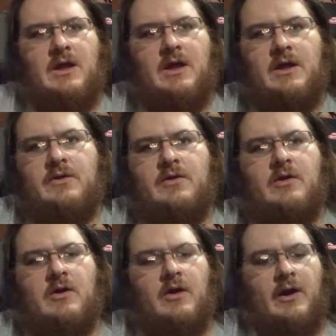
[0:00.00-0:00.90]
at
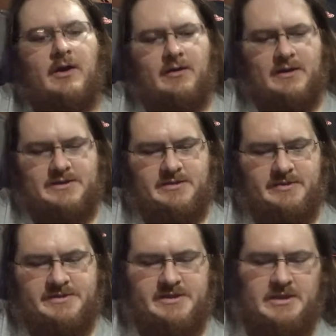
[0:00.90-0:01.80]
REI the last time
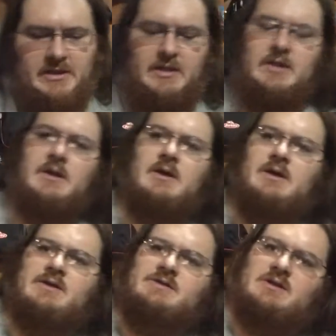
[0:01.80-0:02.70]
I was there.
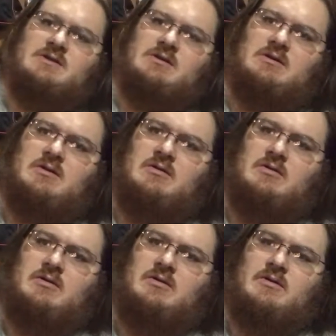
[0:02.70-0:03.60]
It's just a
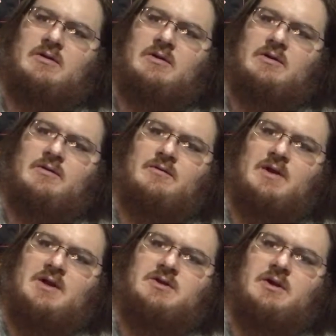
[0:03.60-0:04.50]
little
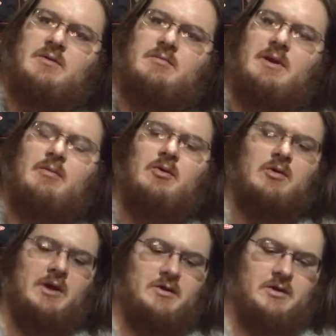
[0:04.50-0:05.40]
fresh pepper
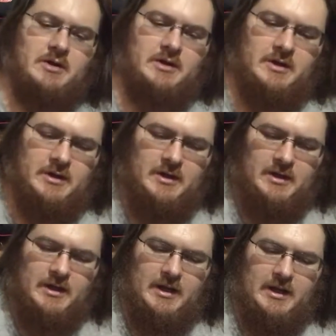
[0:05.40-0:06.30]
grinder.
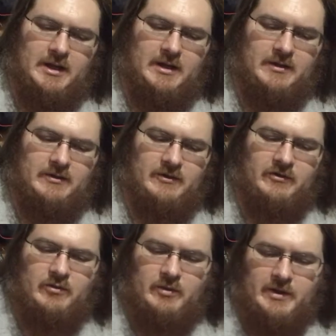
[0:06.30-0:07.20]
And this
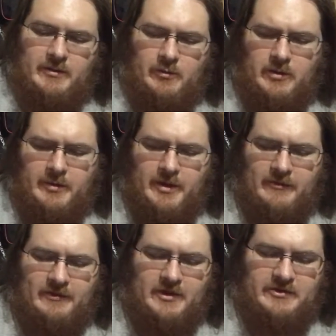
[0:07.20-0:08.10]
is the one in one of my
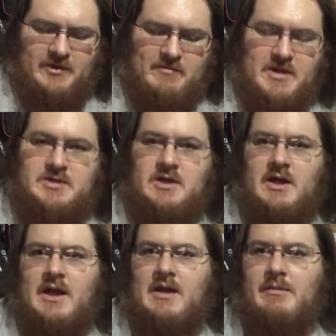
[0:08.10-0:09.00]
other videos I mentioned.
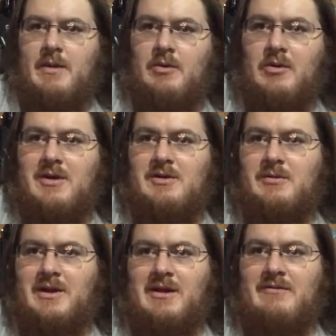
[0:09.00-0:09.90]
I had a pepper grinder,
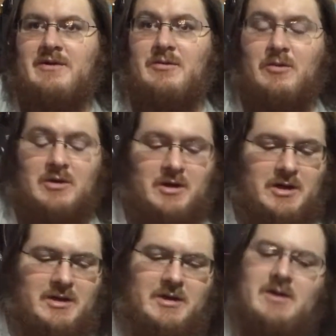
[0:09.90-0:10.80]
but I left it at
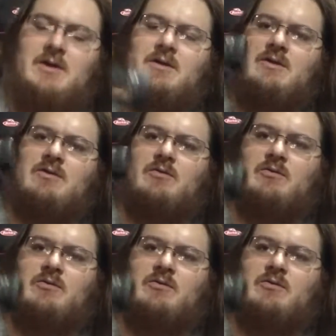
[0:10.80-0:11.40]
work. This